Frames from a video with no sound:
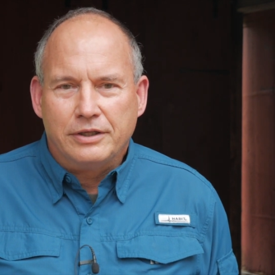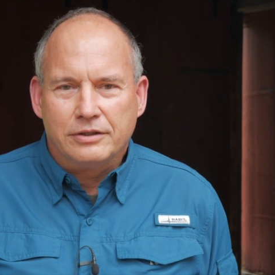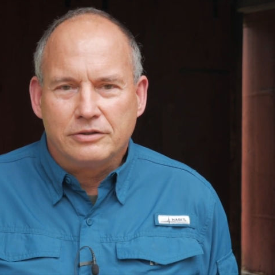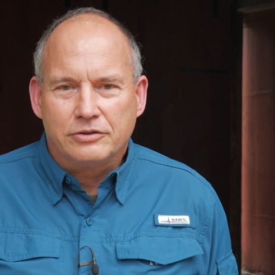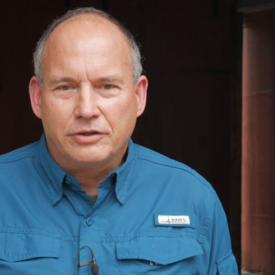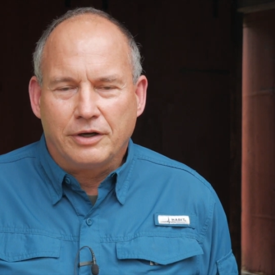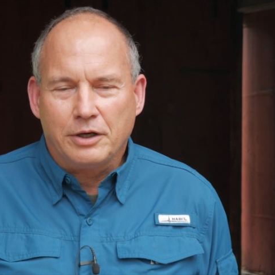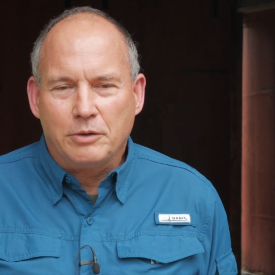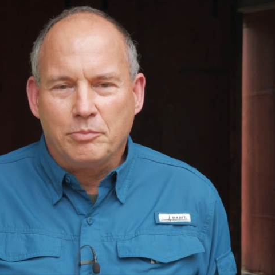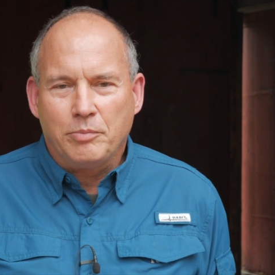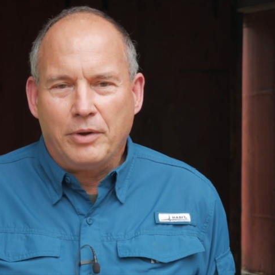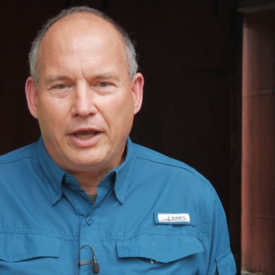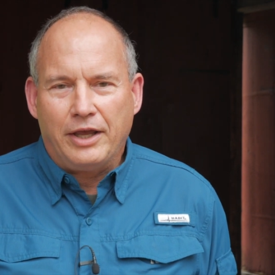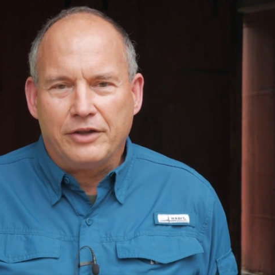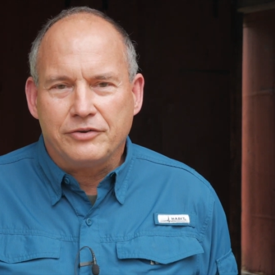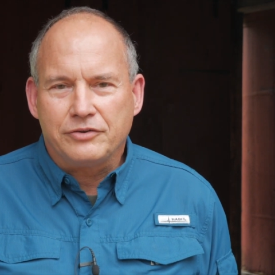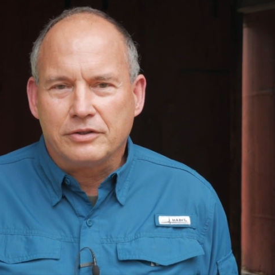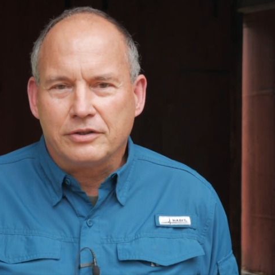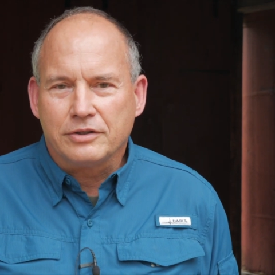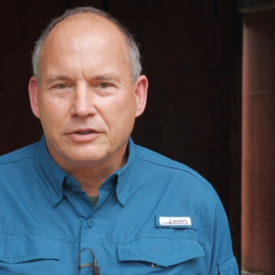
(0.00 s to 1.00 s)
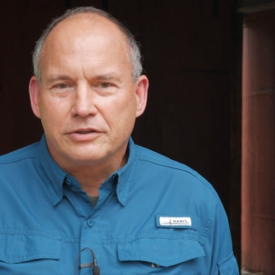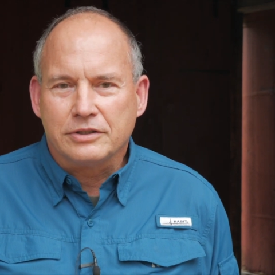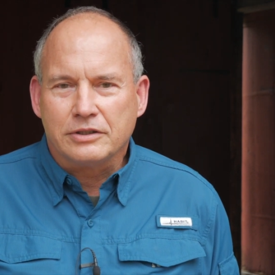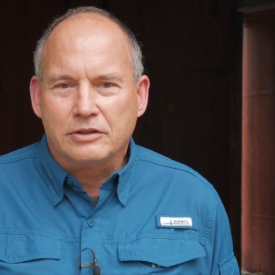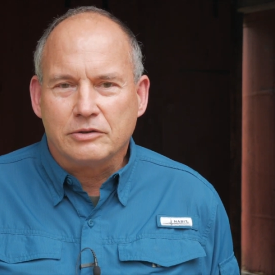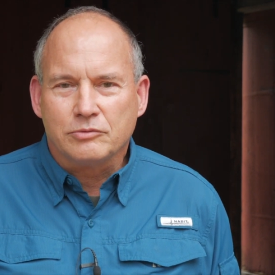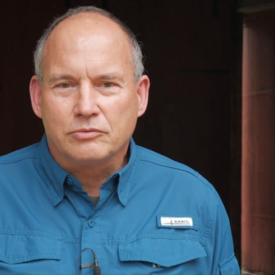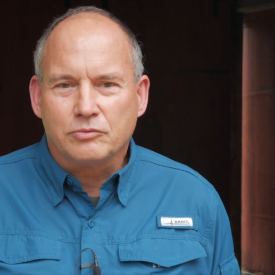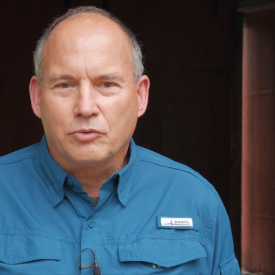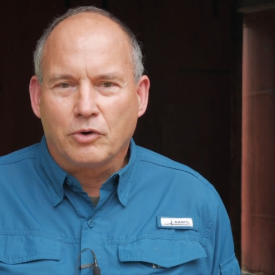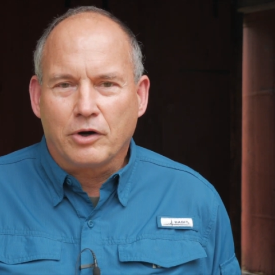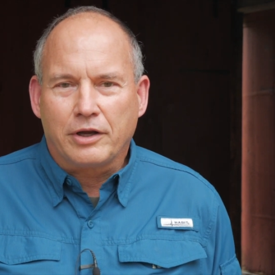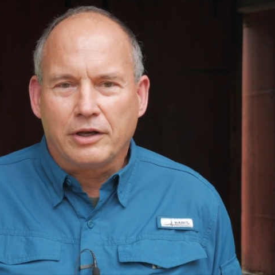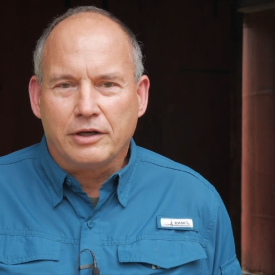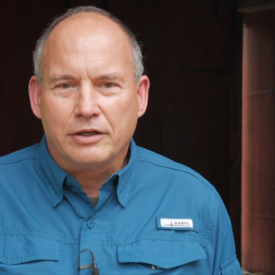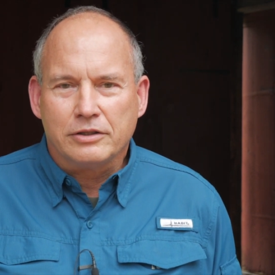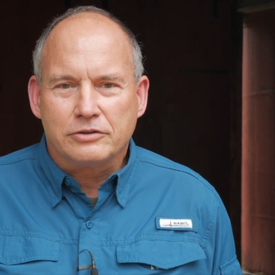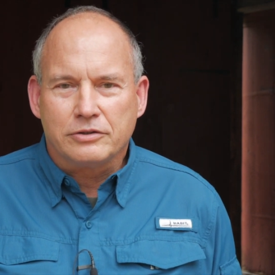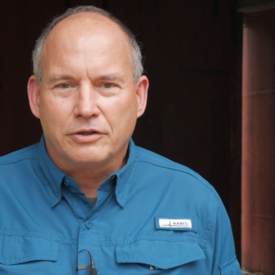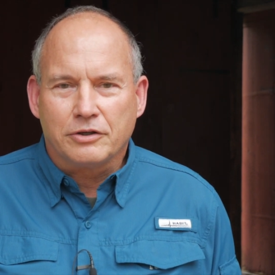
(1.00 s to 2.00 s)
training pastors and
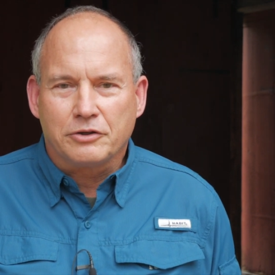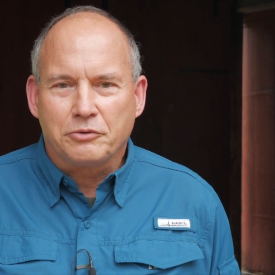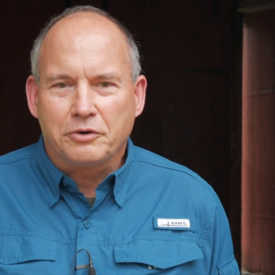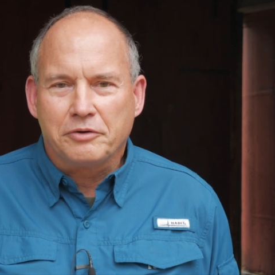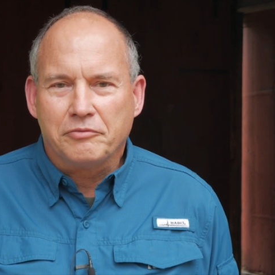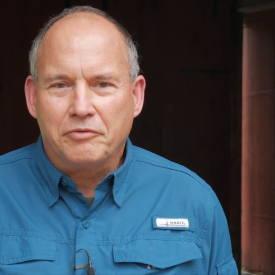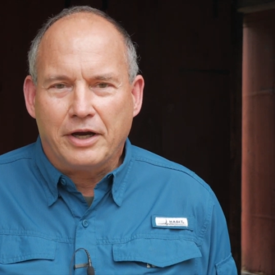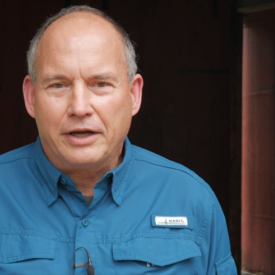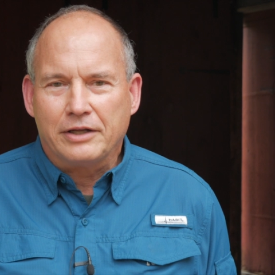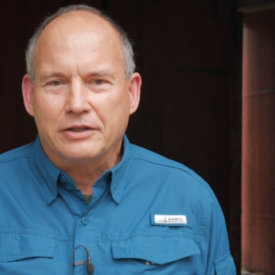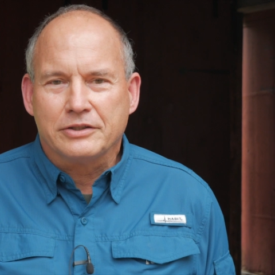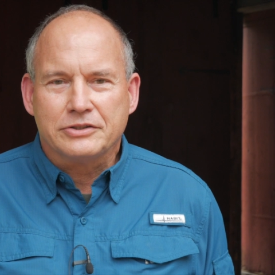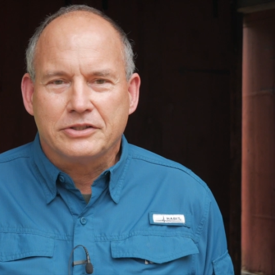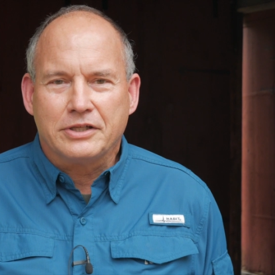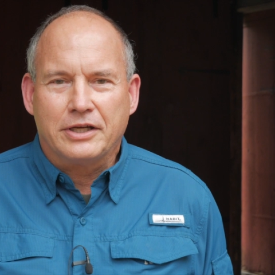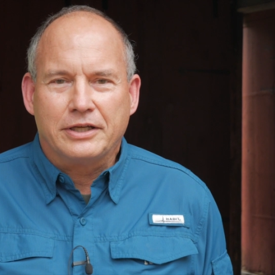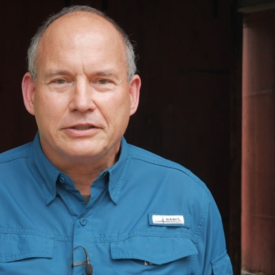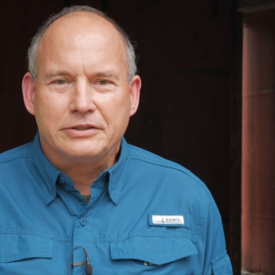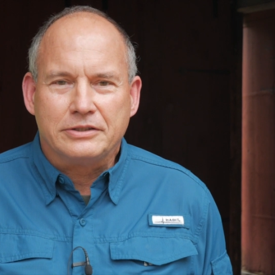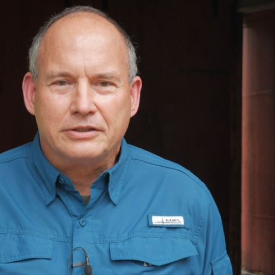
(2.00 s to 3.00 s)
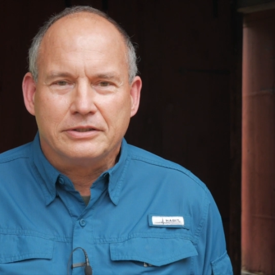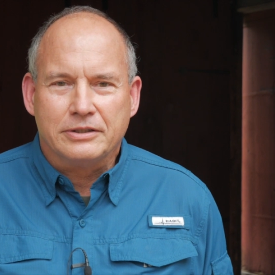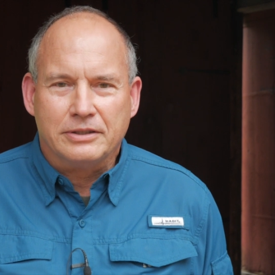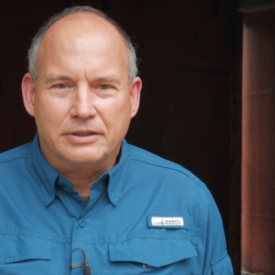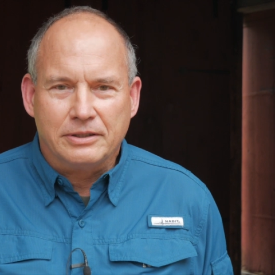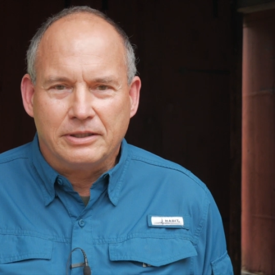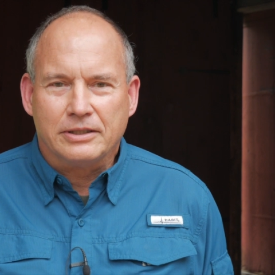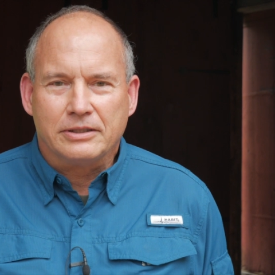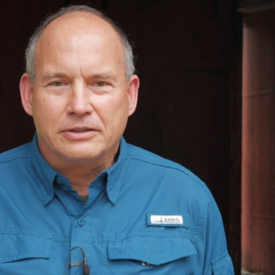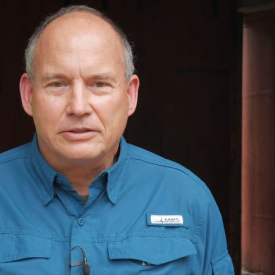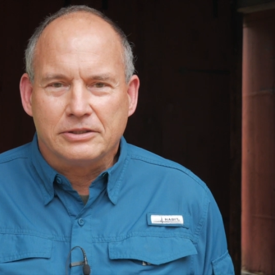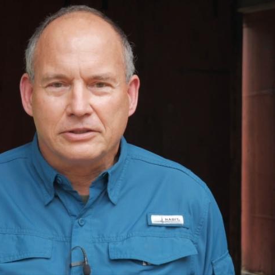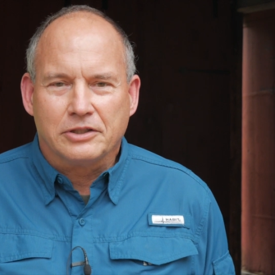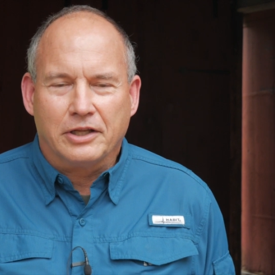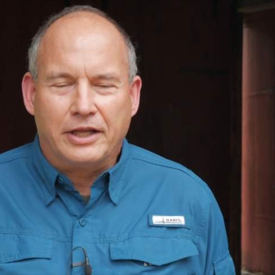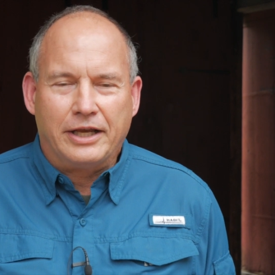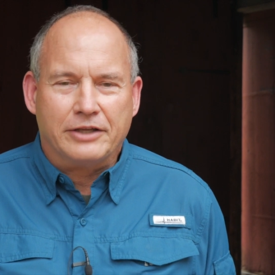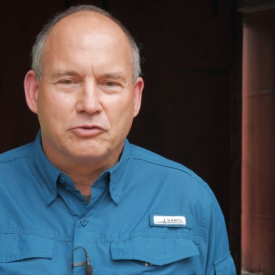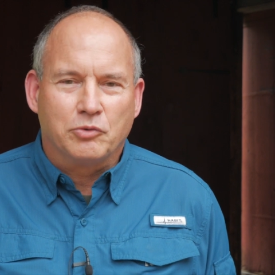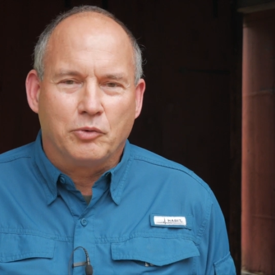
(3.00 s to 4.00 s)
working in church revitalization, uh, just
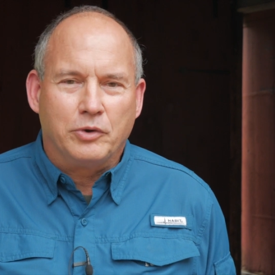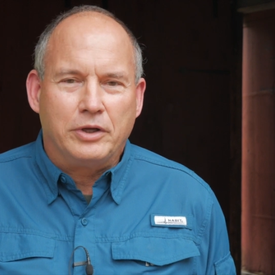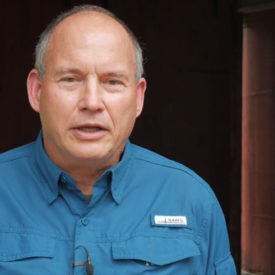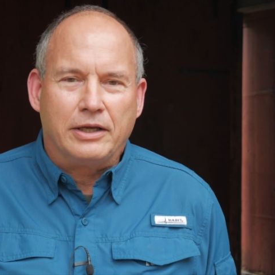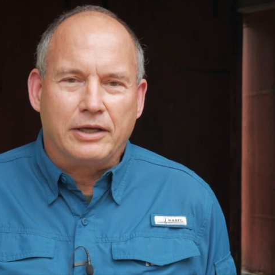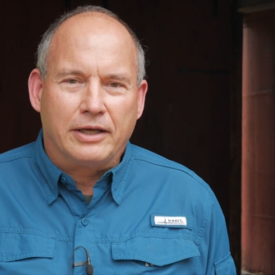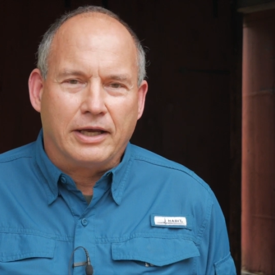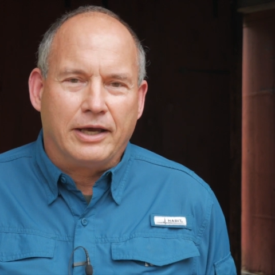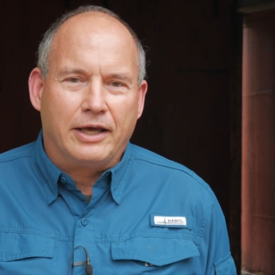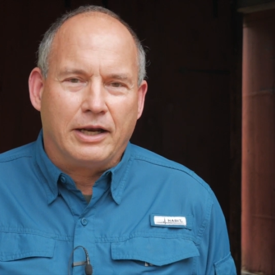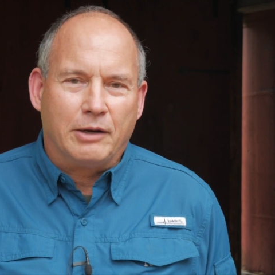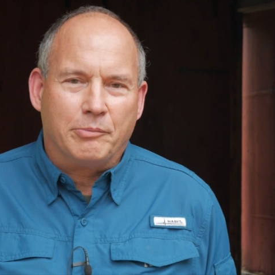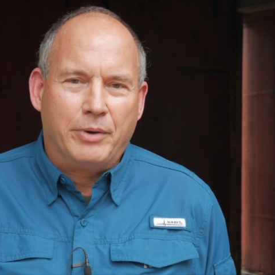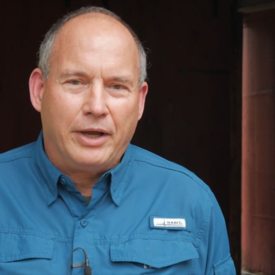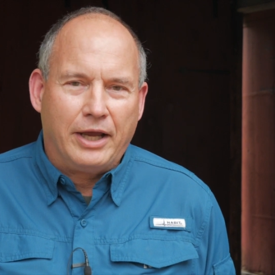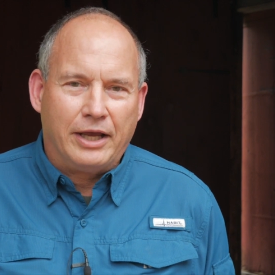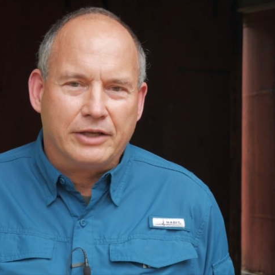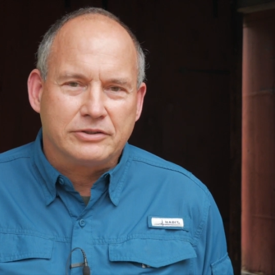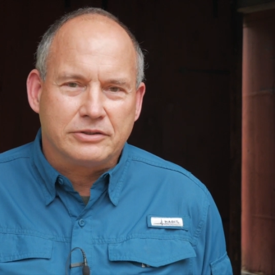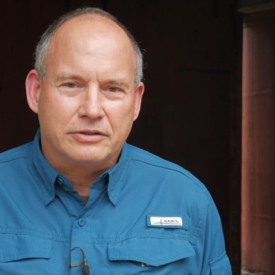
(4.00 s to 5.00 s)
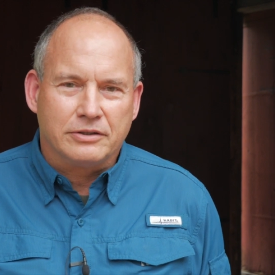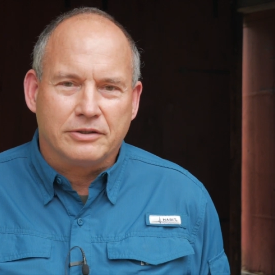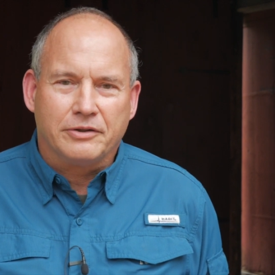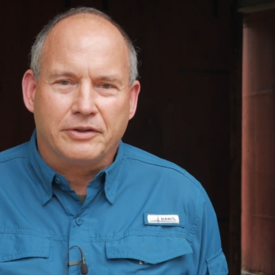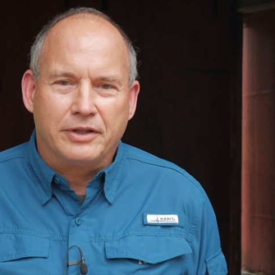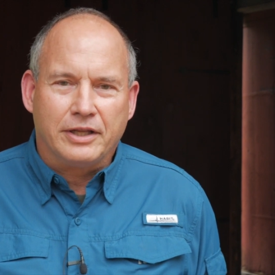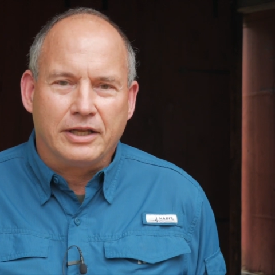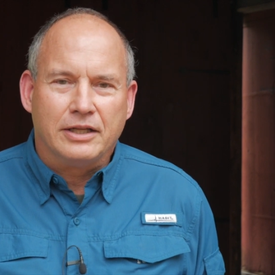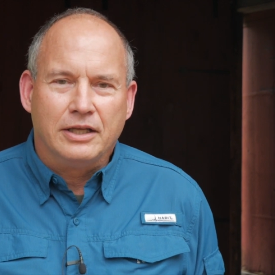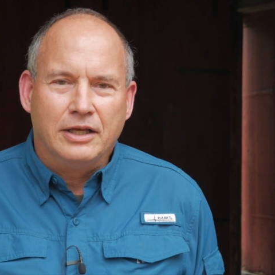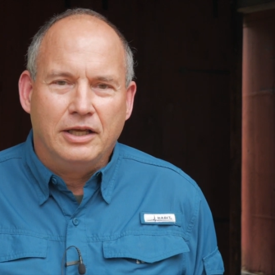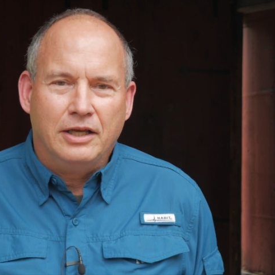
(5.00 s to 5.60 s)
last week I had a pastor that